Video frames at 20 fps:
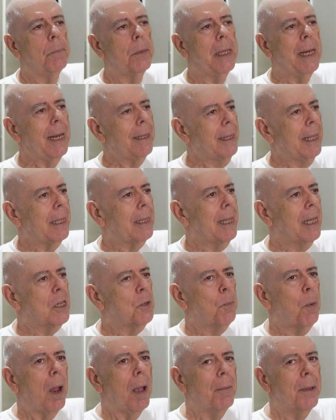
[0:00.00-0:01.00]
And I think that's
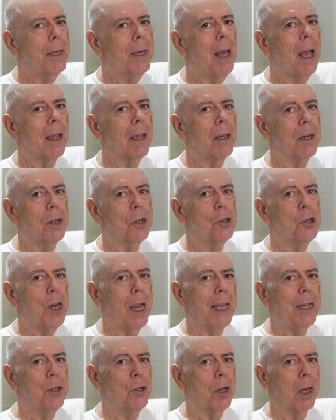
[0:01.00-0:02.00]
probably not going to
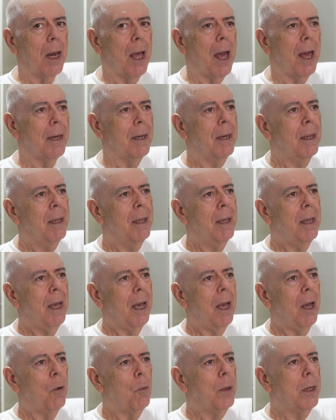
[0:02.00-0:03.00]
change a lot.
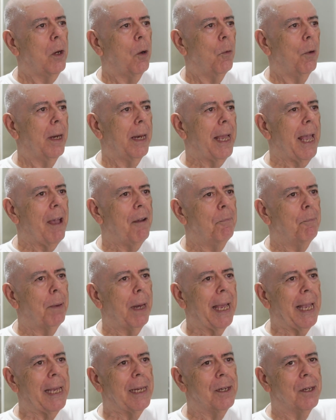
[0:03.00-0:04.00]
We don't really have
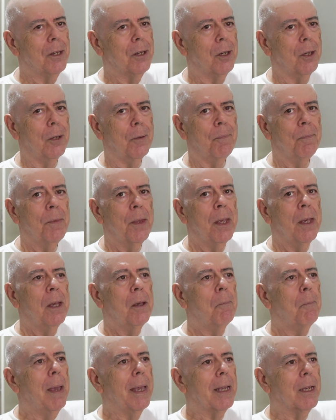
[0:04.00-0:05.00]
plans to
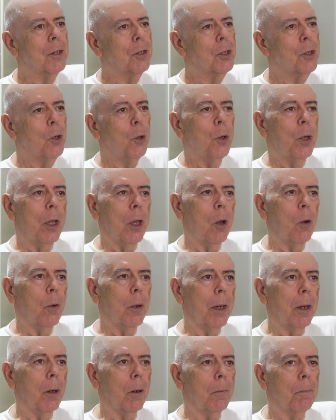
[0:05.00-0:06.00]
make a studio
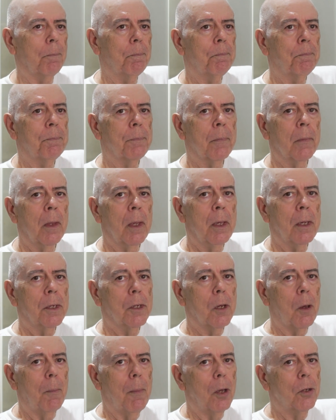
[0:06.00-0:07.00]
here.
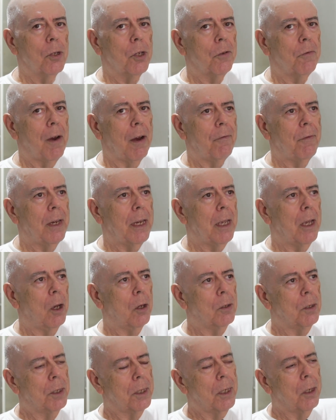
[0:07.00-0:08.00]
So most of our
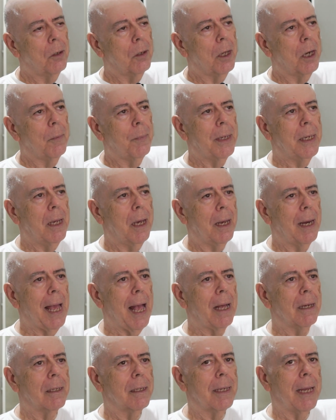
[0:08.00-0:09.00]
video is still going to be done
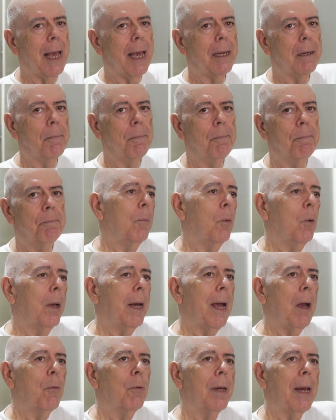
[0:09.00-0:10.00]
outside. What
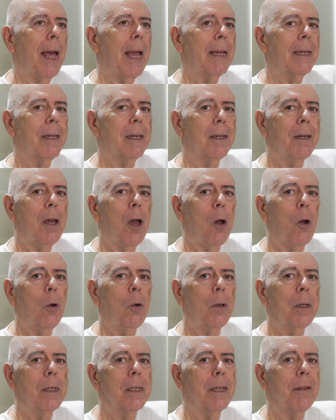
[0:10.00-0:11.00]
I would like to
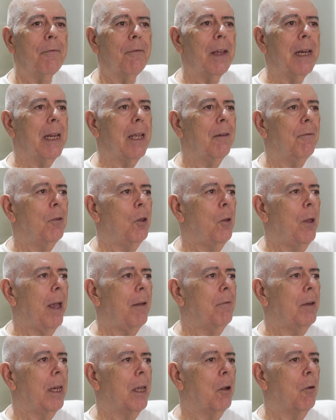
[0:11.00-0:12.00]
know is if any of you
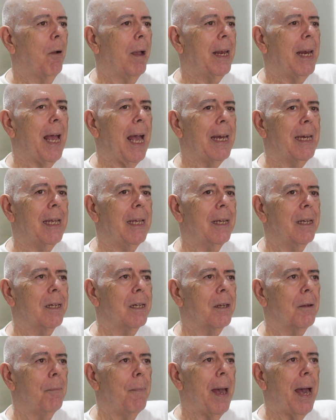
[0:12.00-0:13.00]
have any great
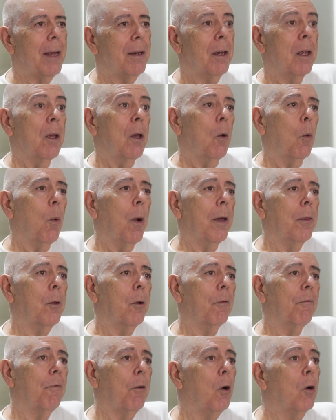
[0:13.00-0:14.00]
ideas about
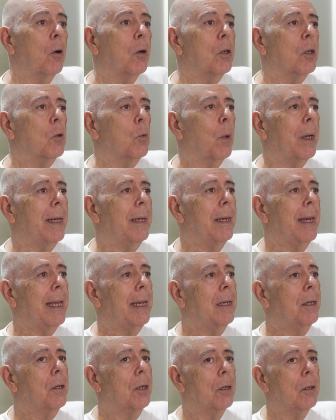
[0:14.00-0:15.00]
whether first we
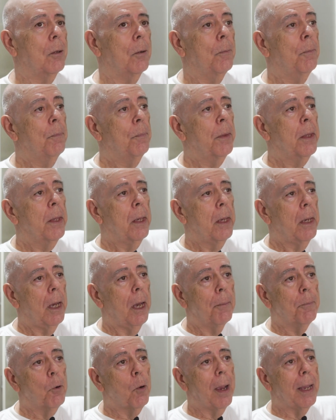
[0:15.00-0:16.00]
need to
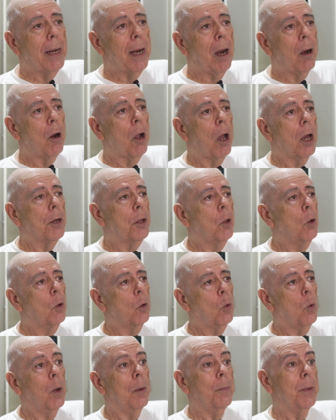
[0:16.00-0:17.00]
upgrade our audio
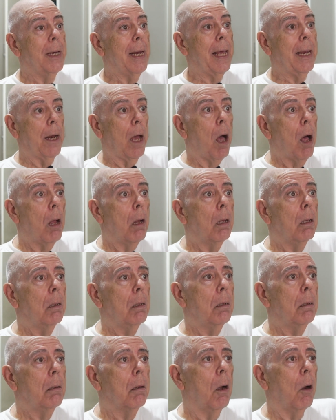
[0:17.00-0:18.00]
equipment at all,
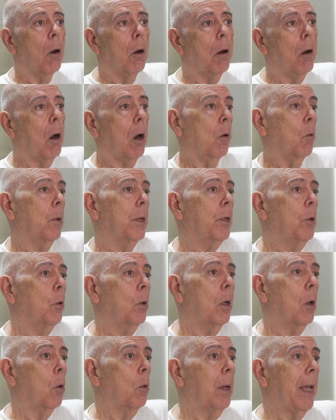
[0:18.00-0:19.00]
or are we
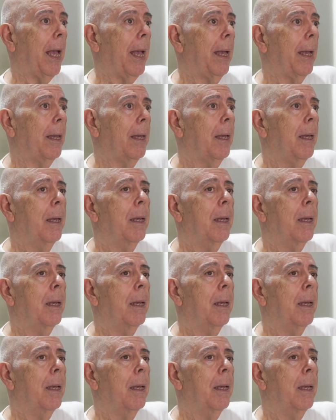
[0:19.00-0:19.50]
doing okay?